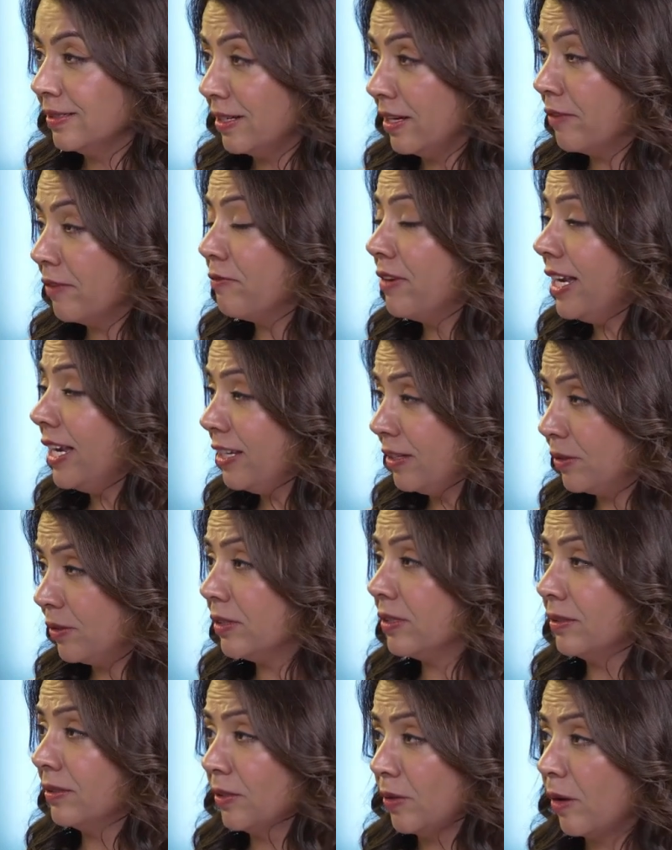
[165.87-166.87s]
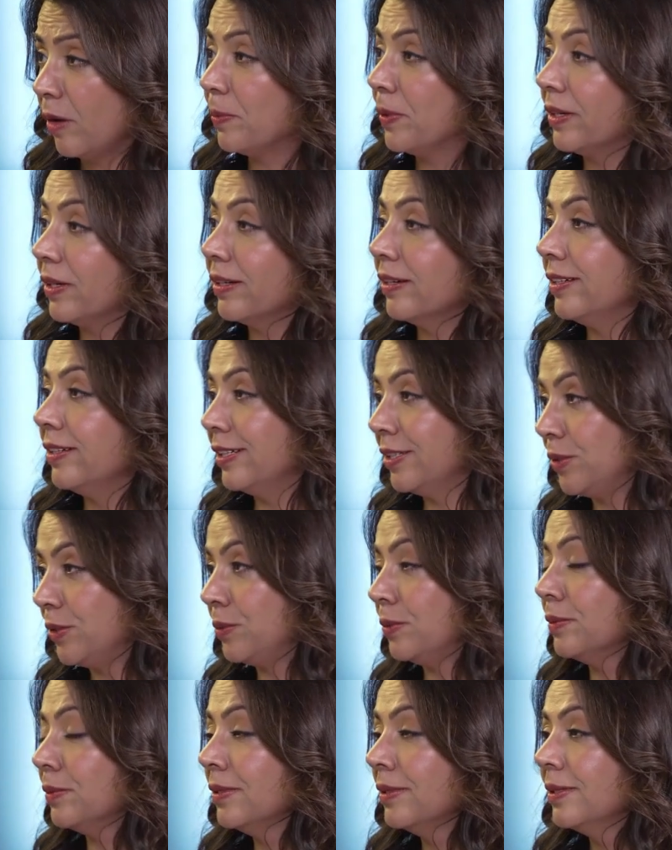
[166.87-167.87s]
a very good corporate career, to
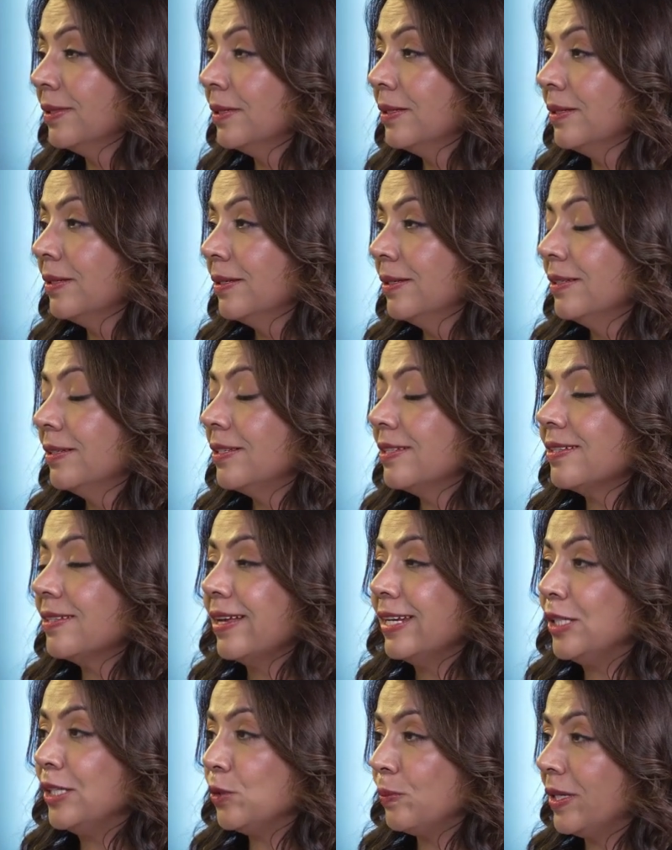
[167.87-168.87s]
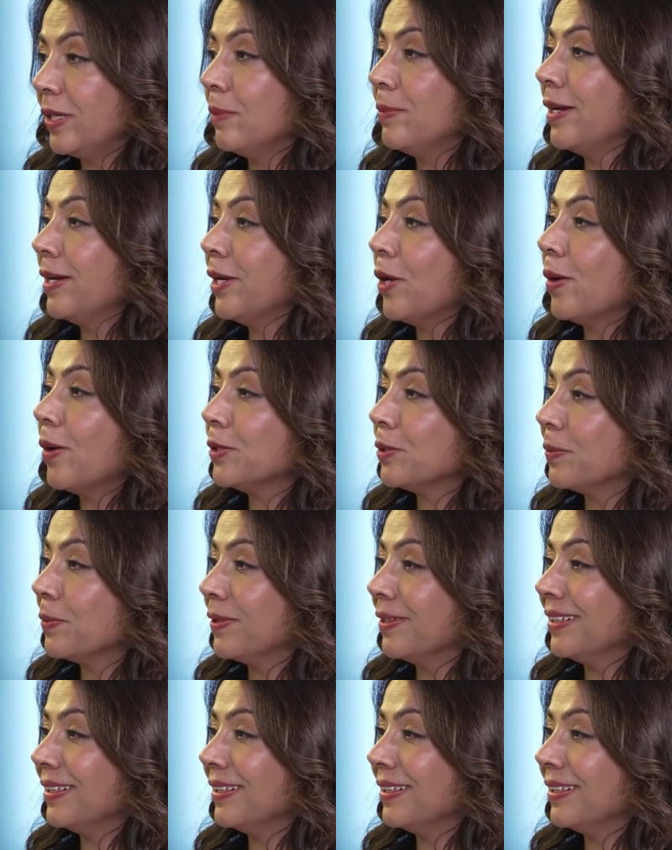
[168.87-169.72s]
deciding to becoming an entrepreneur.